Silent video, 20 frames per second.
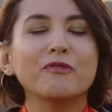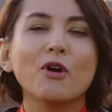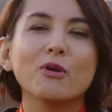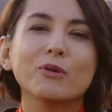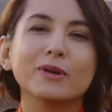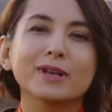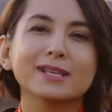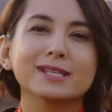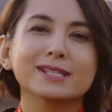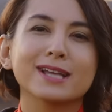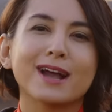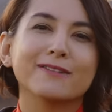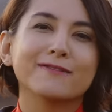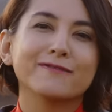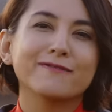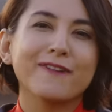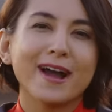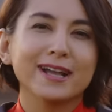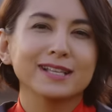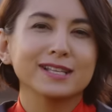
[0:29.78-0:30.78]
focused on
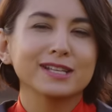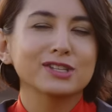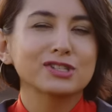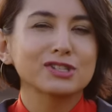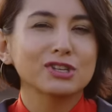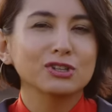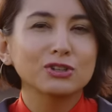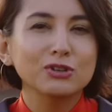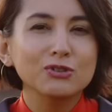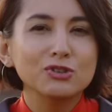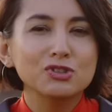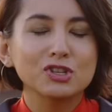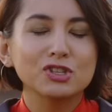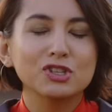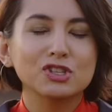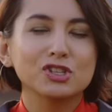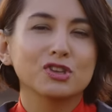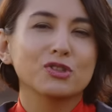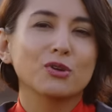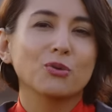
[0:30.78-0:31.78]
finding
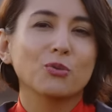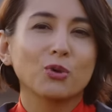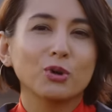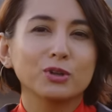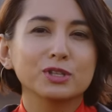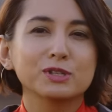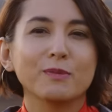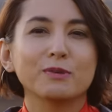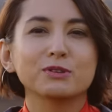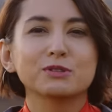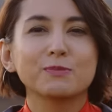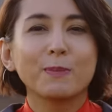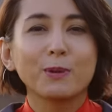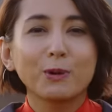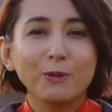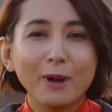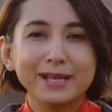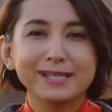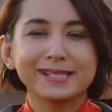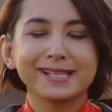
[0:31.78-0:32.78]
solutions to the world's most
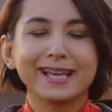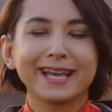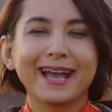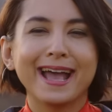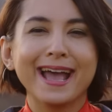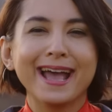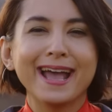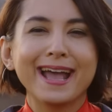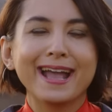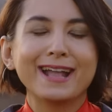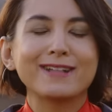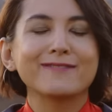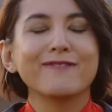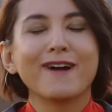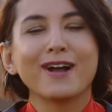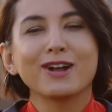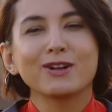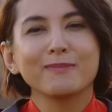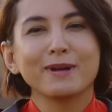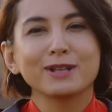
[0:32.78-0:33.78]
pressing
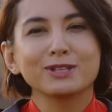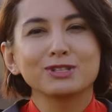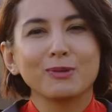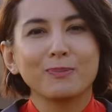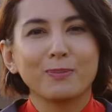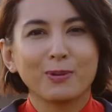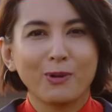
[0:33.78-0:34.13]
environmental